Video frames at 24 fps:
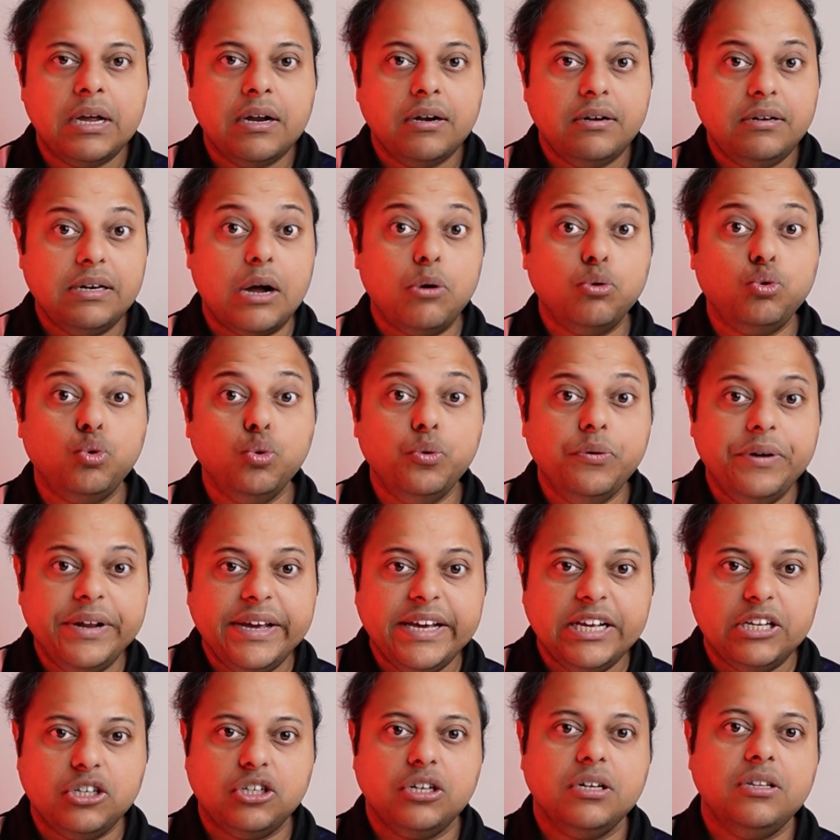Now to
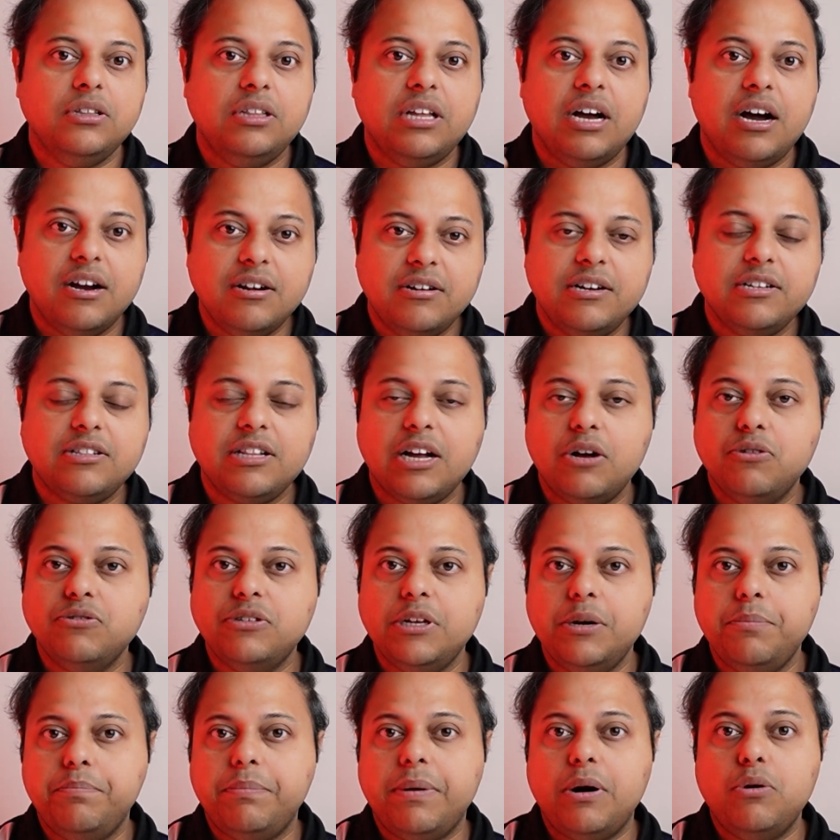reach the
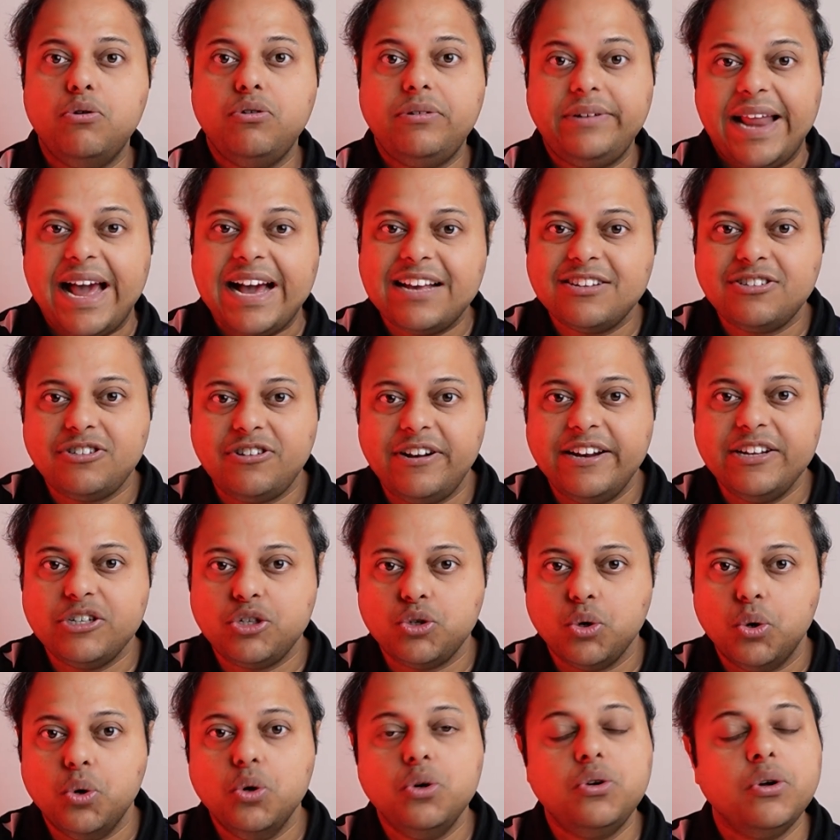£100,000 tax
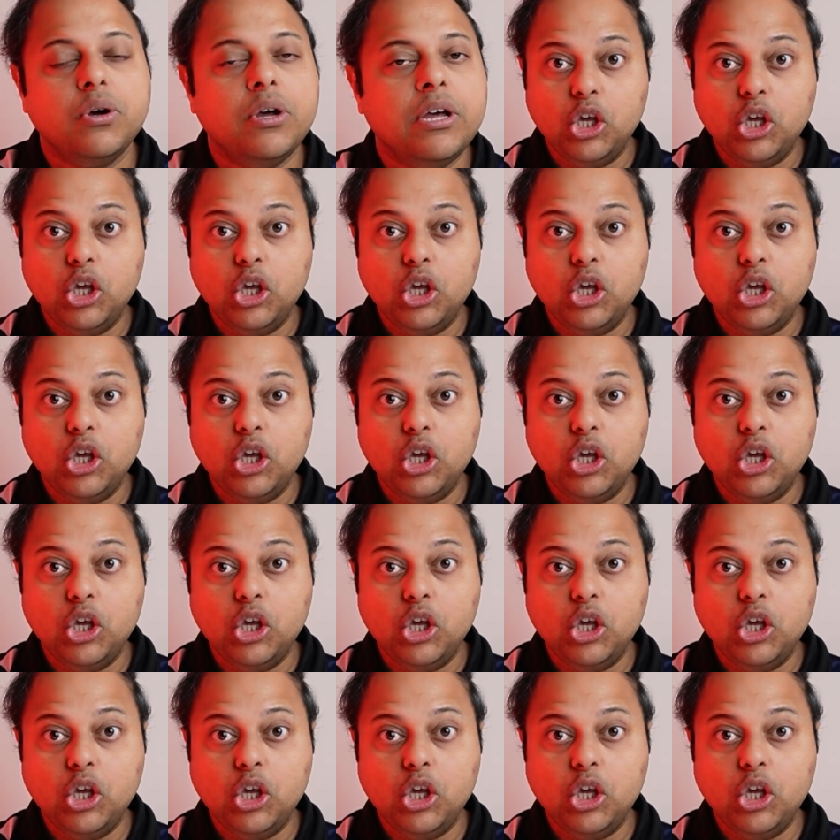threshold,